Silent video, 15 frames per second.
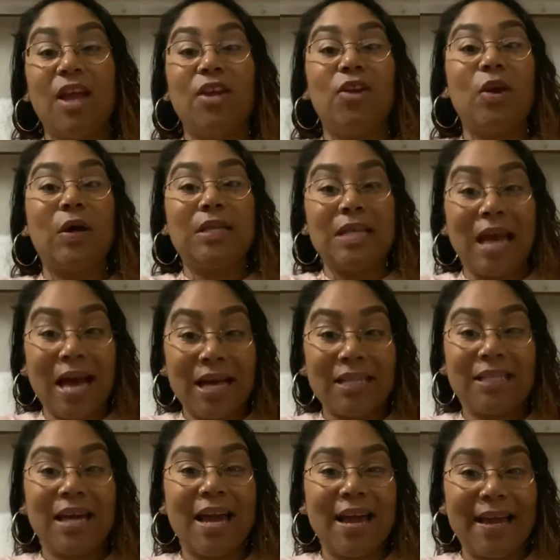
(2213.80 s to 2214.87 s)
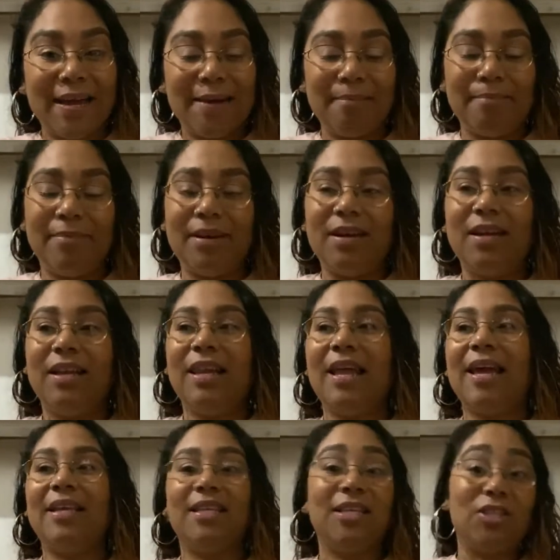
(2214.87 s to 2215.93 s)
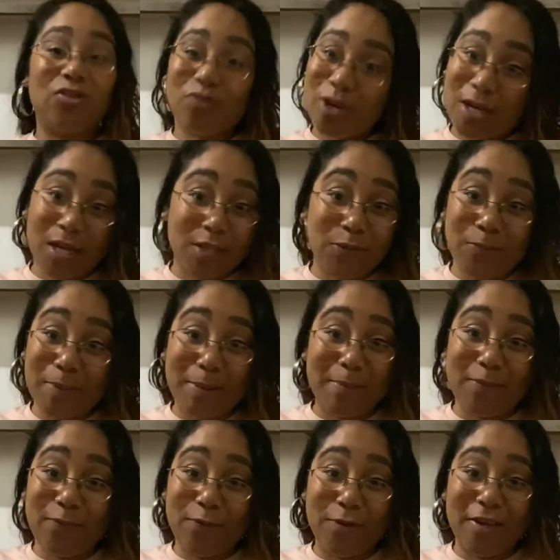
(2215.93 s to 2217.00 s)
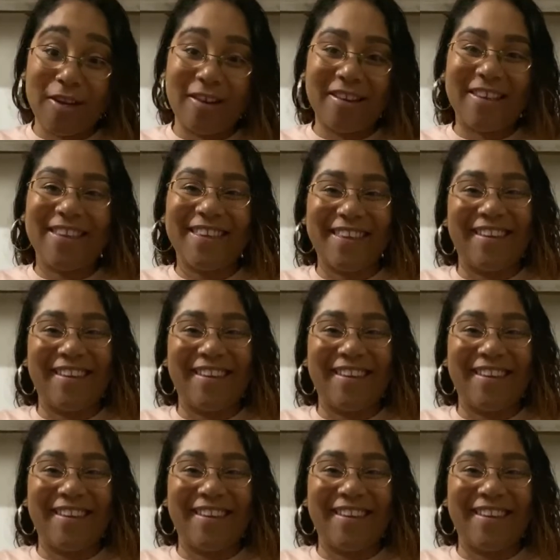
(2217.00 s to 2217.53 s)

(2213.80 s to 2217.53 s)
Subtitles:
no, yes, I am. But like, these three kids don't make me feel young.